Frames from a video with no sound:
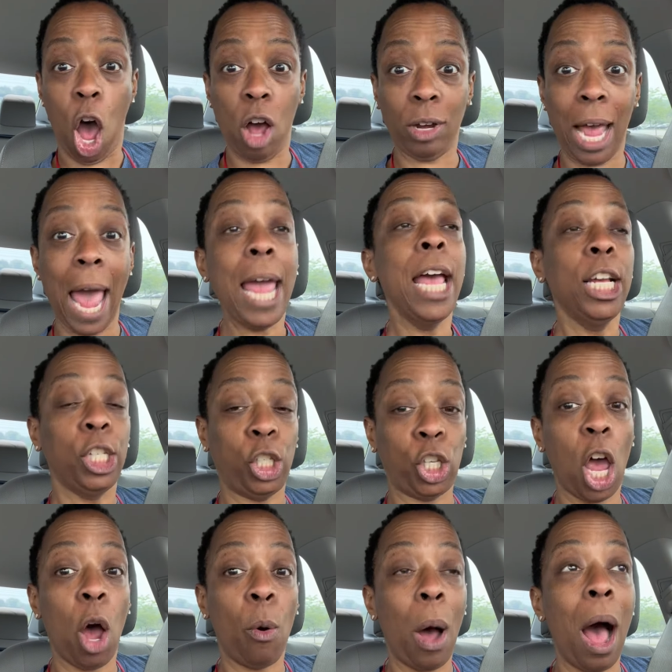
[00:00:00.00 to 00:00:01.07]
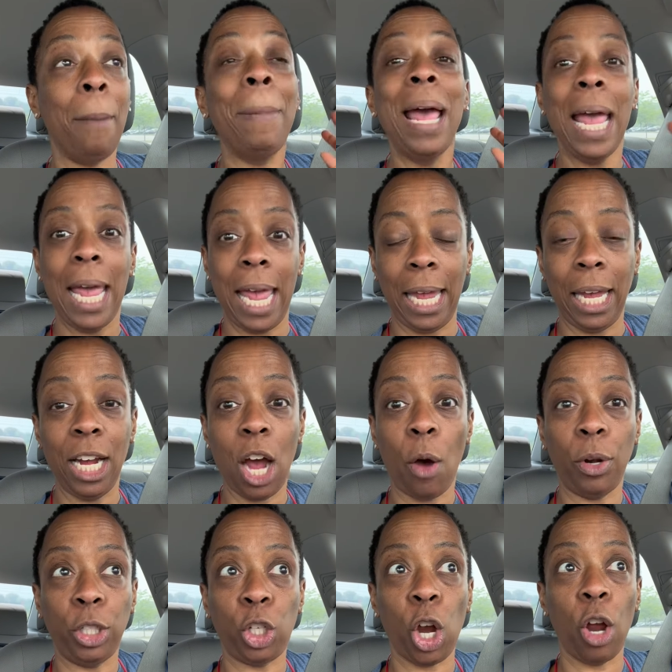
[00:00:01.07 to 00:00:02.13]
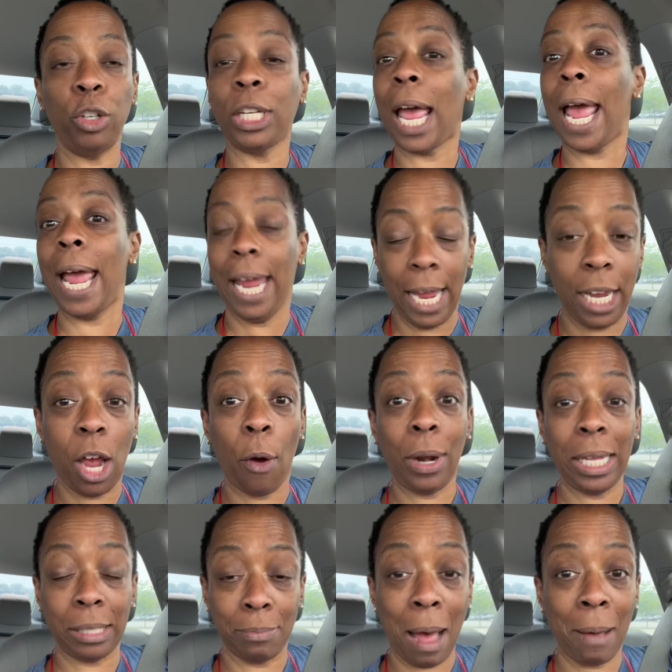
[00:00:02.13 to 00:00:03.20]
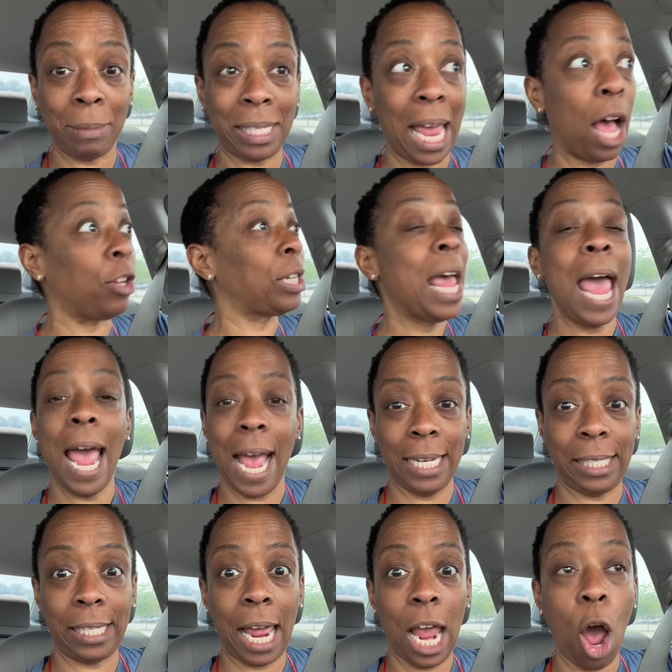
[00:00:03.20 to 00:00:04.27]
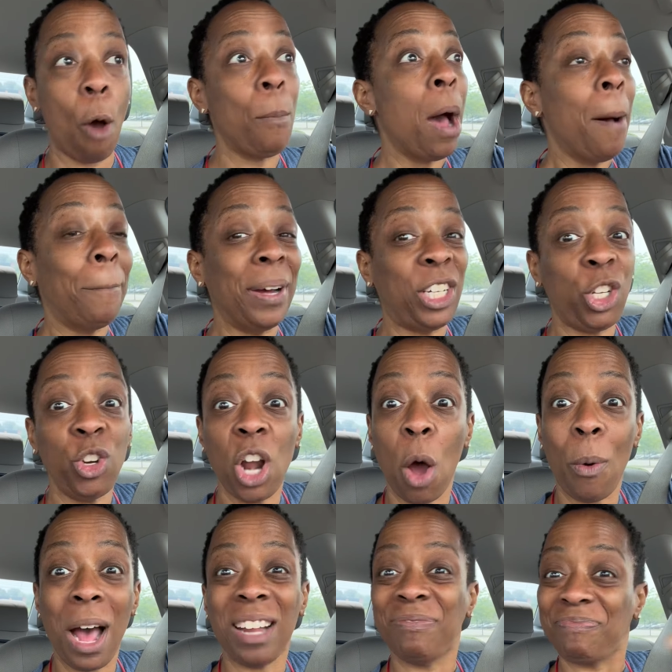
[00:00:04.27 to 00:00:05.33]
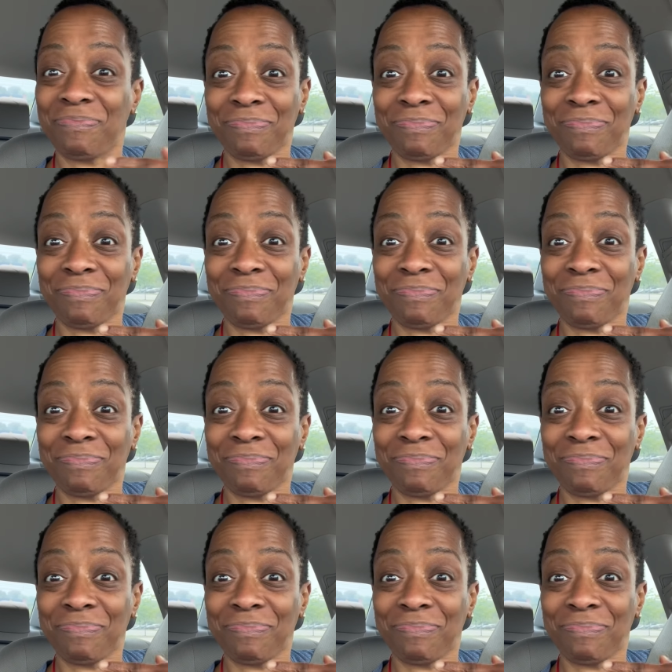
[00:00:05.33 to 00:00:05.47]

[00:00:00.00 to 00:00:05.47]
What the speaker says: Okay. So, he can go to church and he can go to his mama's house and stay home. But you know what?